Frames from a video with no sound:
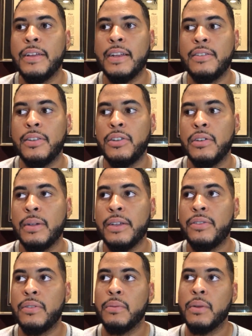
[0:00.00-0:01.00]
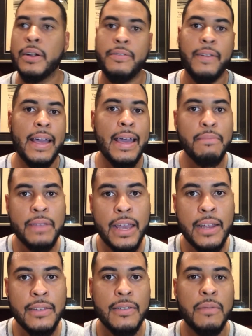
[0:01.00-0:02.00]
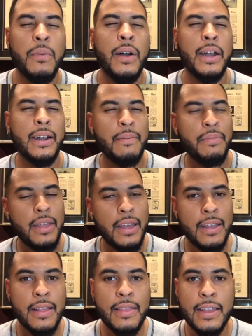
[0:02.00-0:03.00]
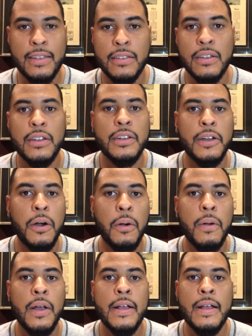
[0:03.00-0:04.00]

in a situation where if I am dating someone and I'm thinking that things could go,